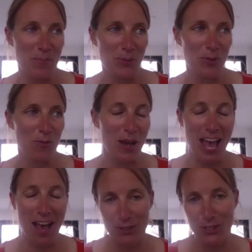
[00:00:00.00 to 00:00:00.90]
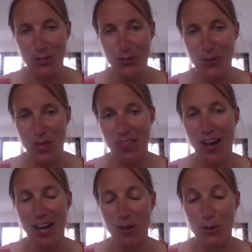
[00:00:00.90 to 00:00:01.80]
sort of my avenue,
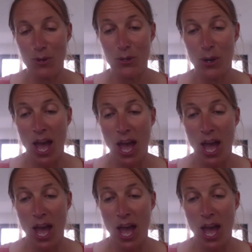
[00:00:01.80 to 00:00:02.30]
that I will,